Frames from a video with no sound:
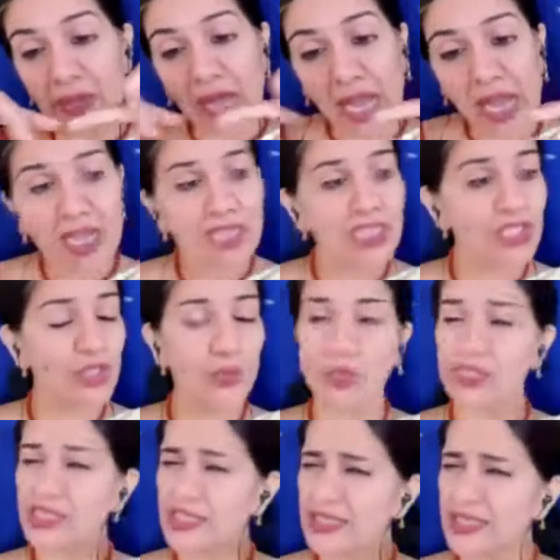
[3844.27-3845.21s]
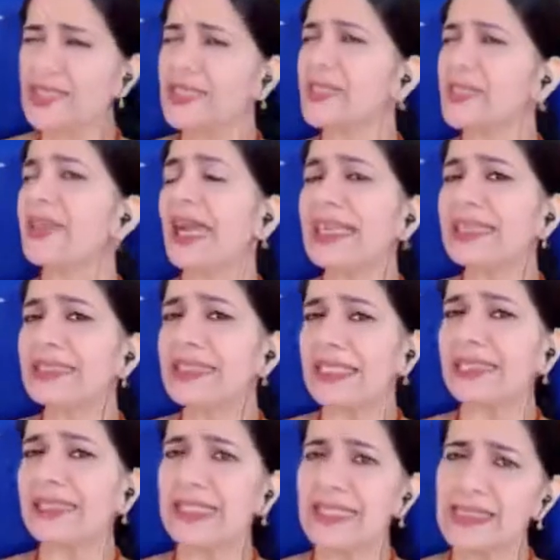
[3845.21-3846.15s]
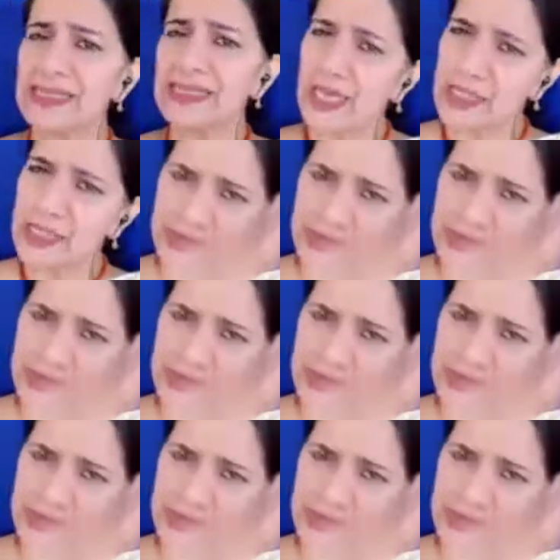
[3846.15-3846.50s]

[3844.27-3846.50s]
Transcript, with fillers: branch was just the right thickness.